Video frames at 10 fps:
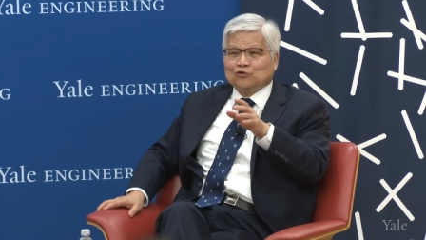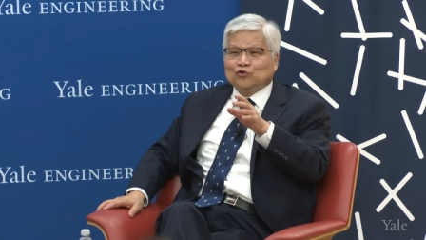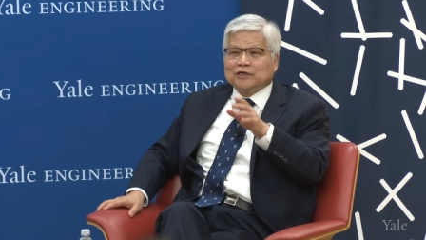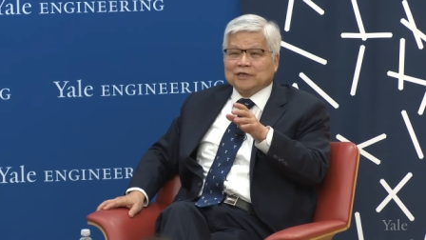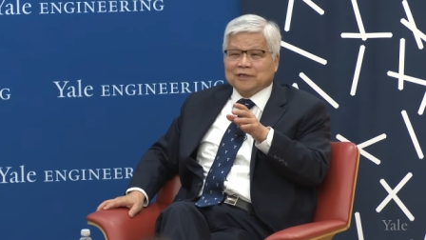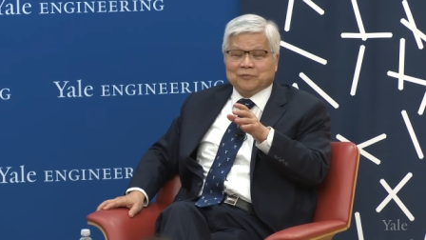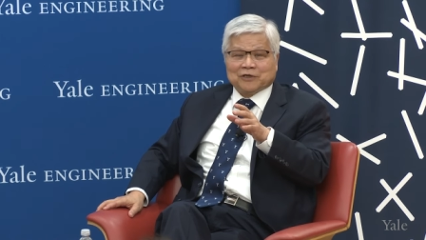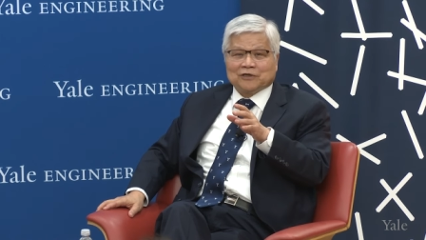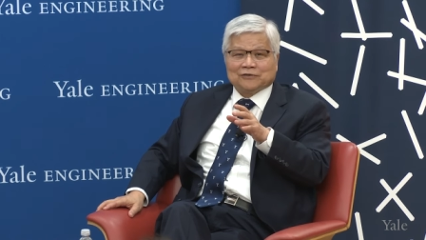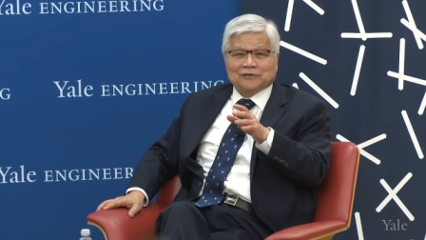quickly
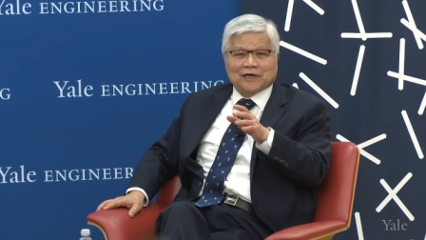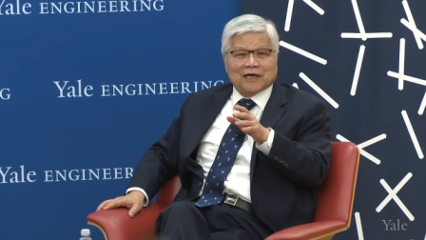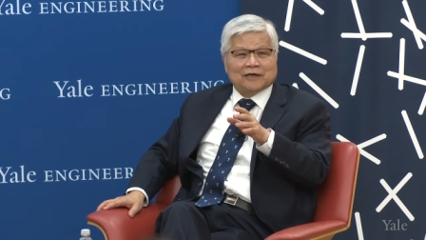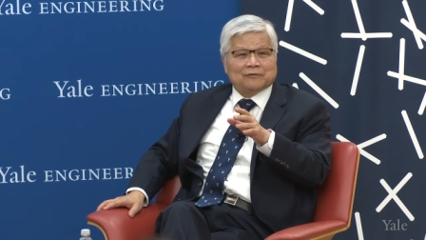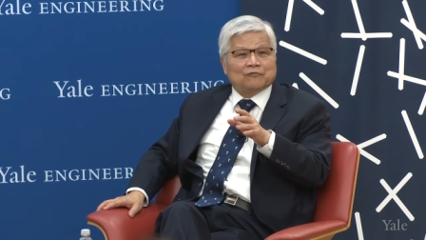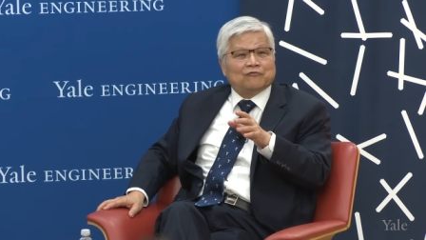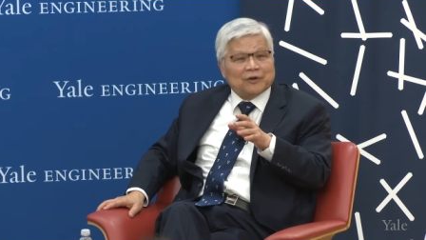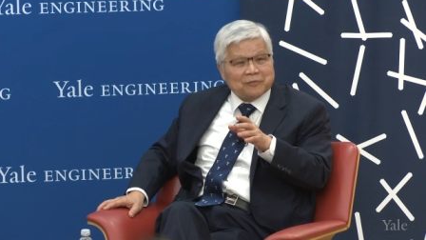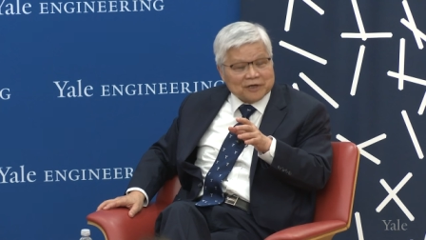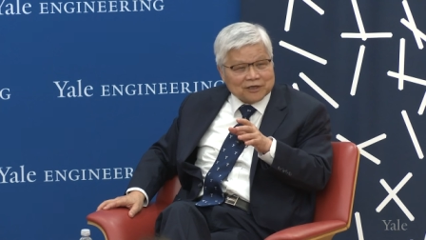because I have a
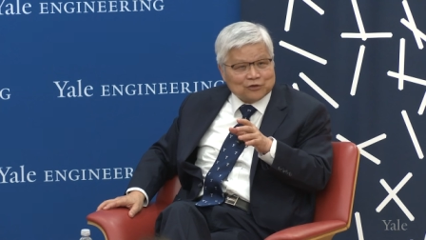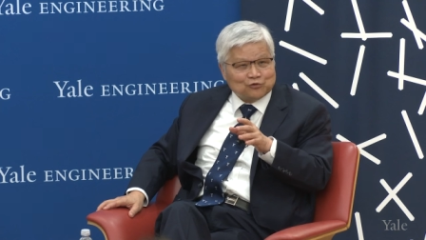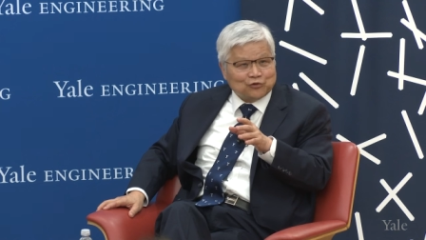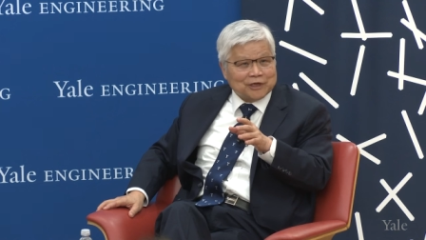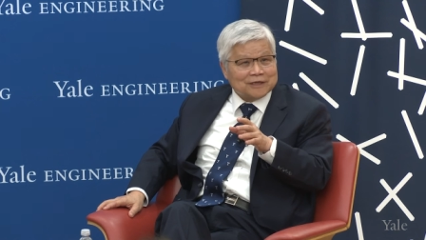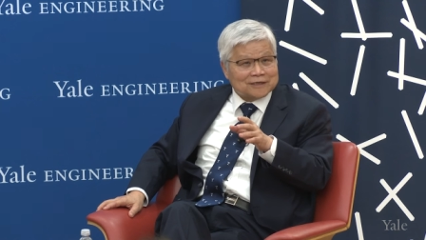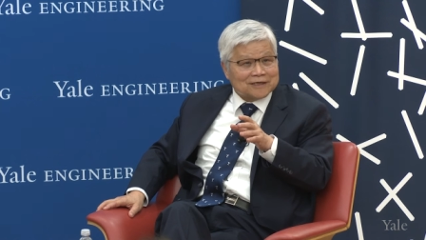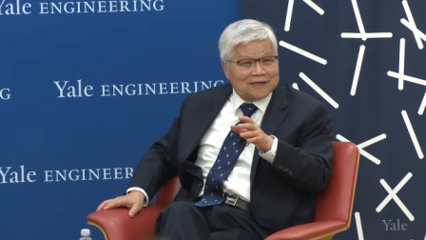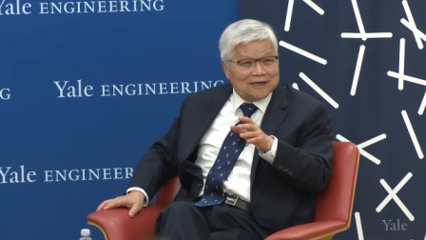family to raise.